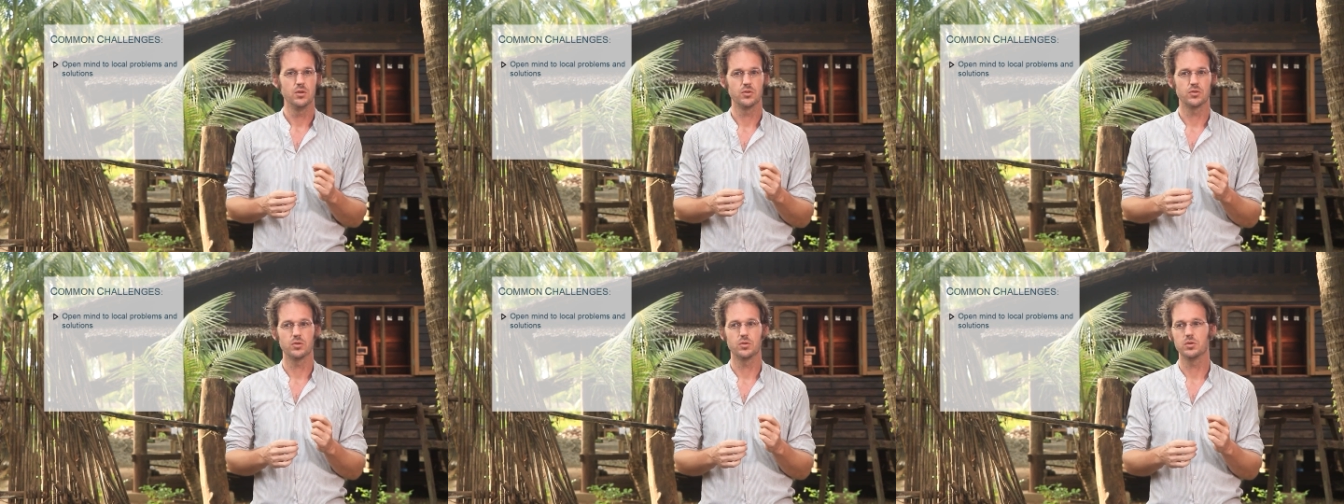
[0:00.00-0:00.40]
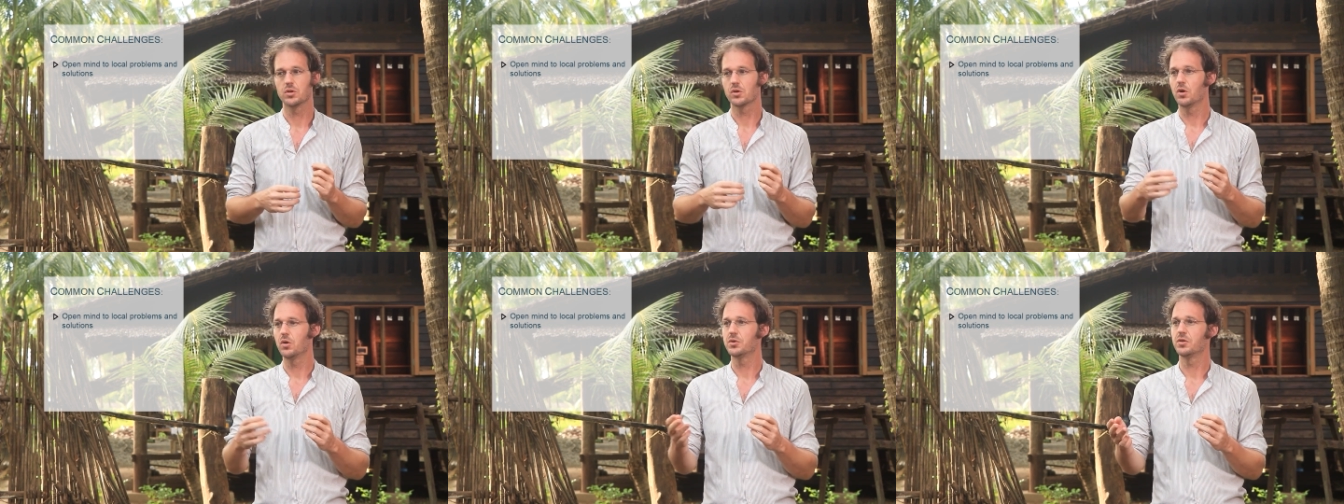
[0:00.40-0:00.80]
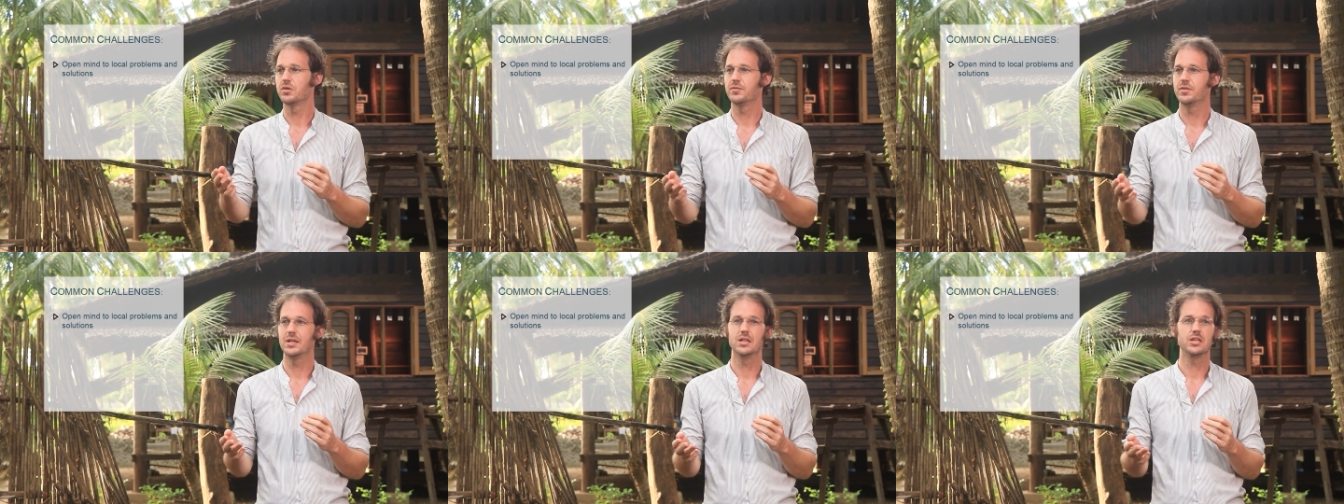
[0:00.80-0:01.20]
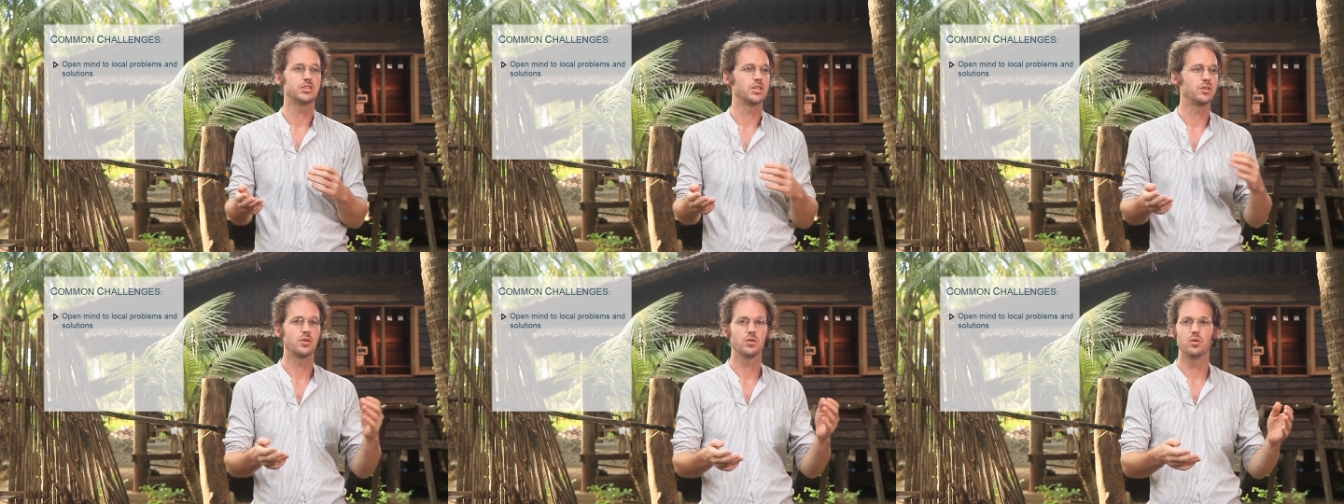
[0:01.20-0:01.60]
So when you go to the
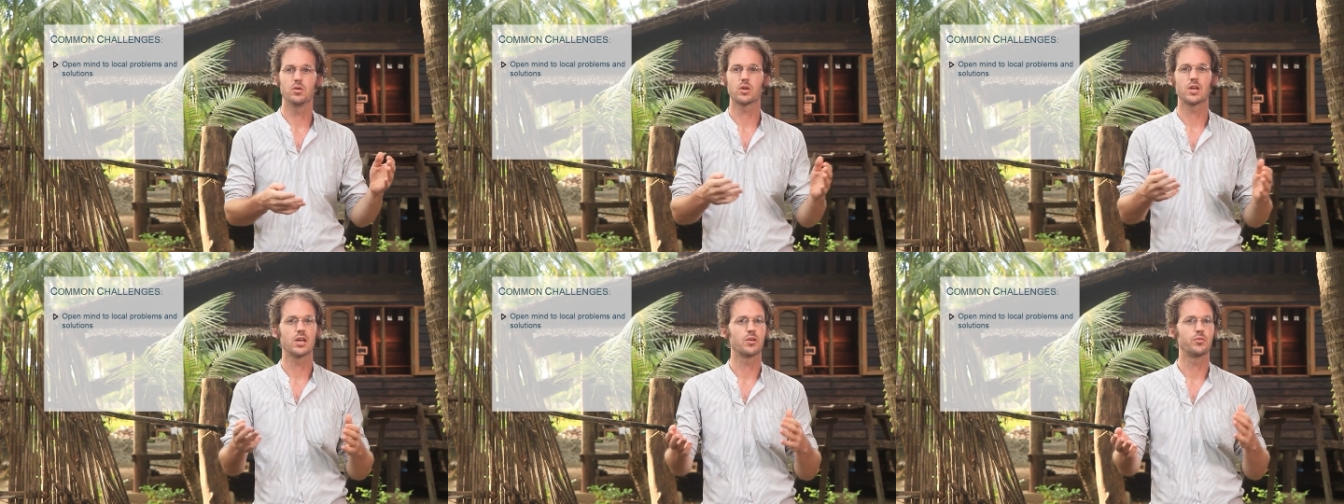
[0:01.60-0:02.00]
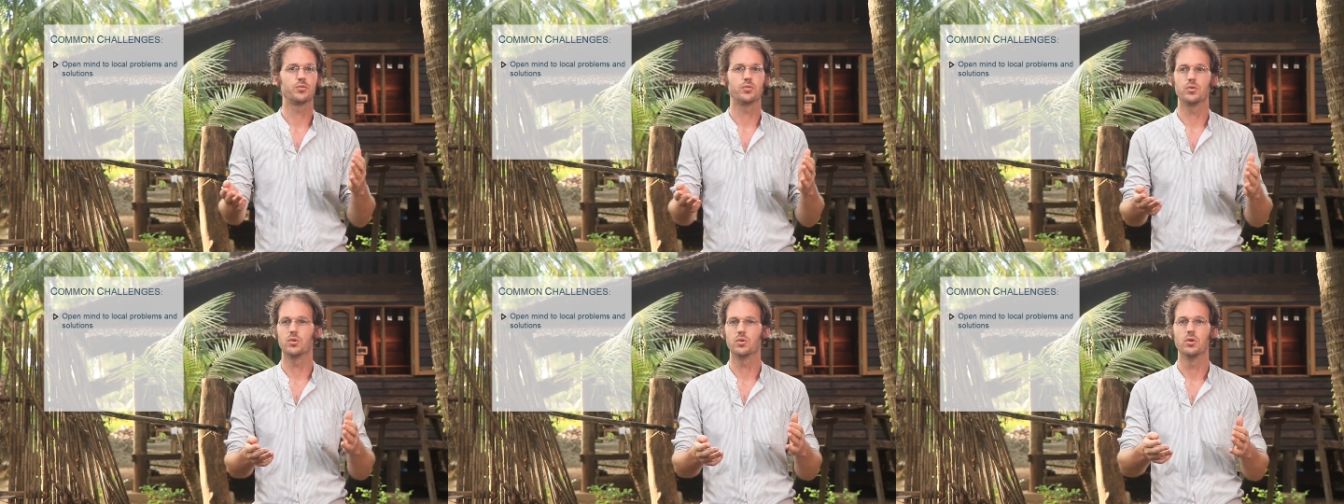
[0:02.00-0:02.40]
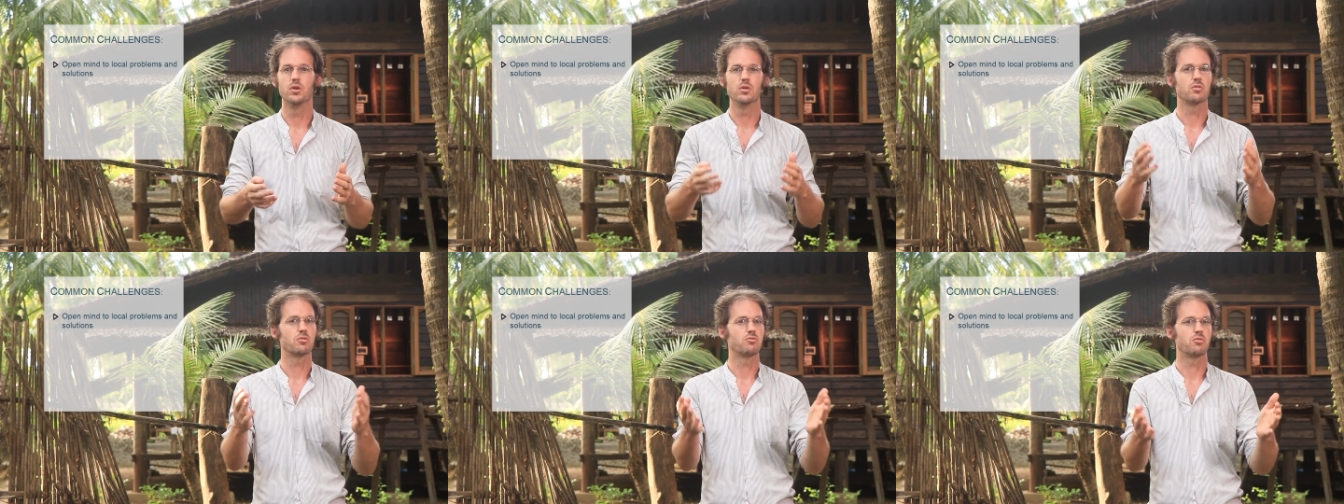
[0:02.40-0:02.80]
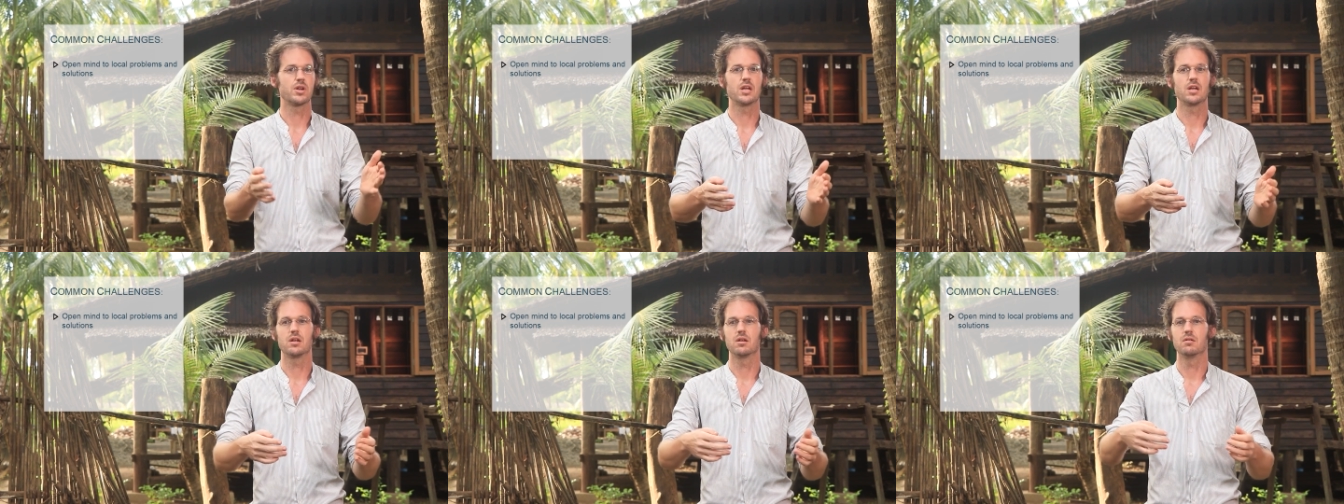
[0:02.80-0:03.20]
village and you're looking for
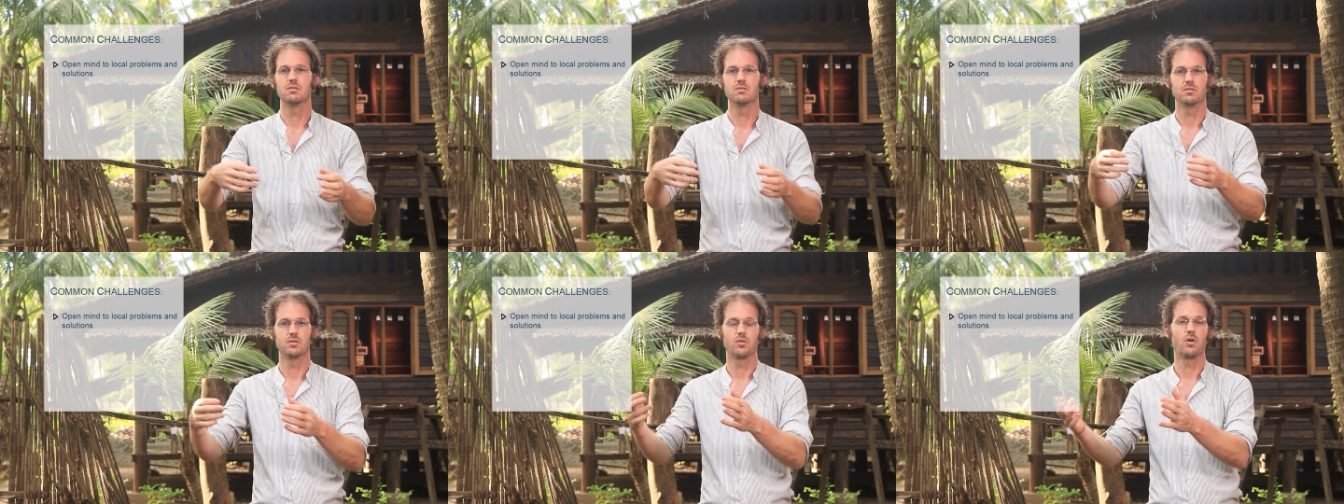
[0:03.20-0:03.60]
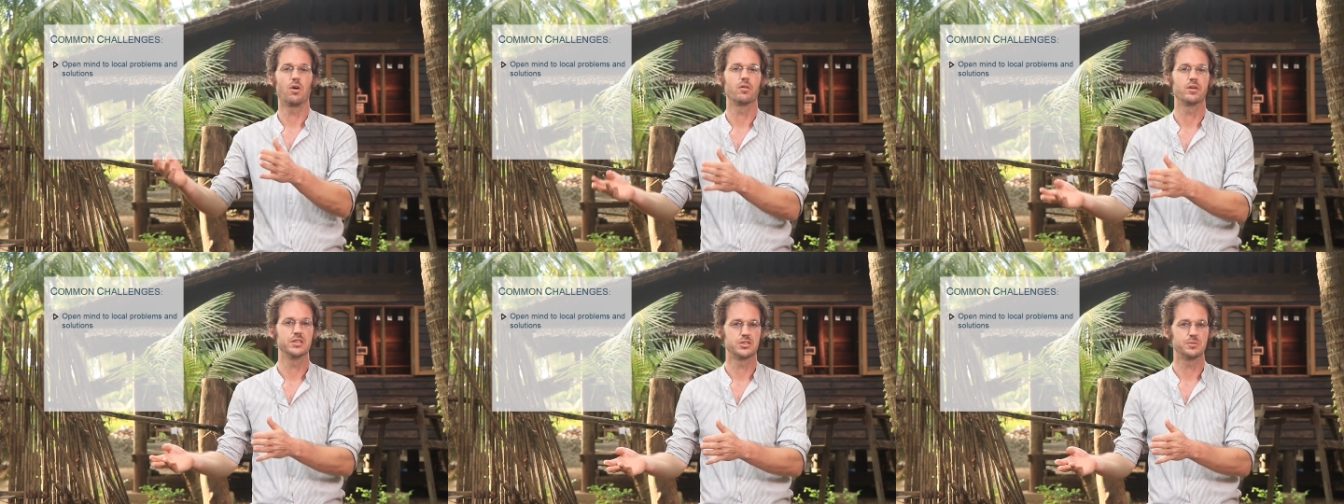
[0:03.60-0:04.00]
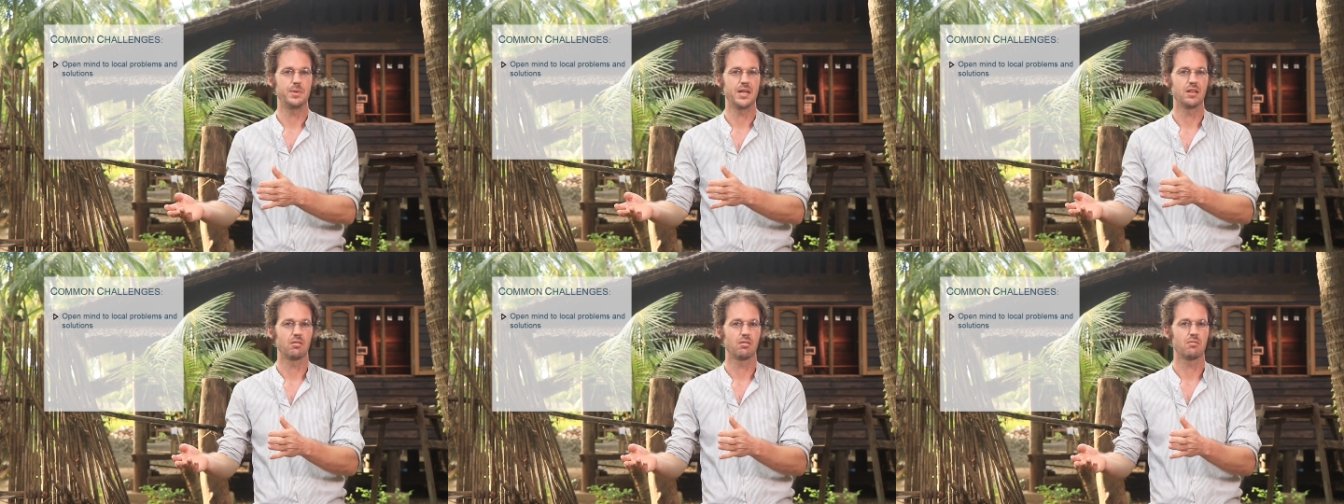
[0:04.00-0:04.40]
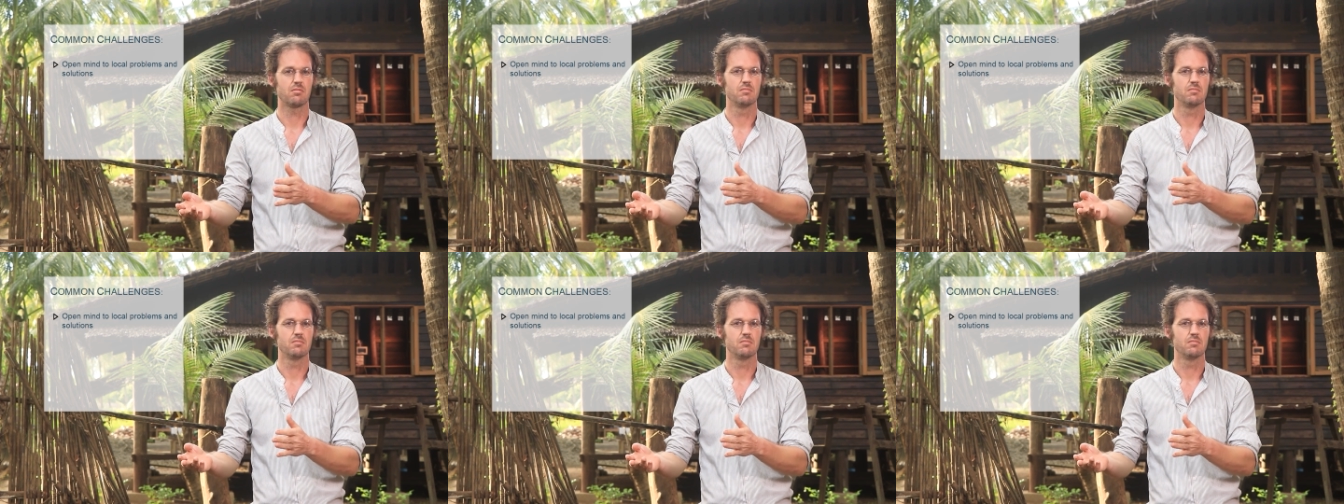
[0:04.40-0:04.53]
green or orange bins,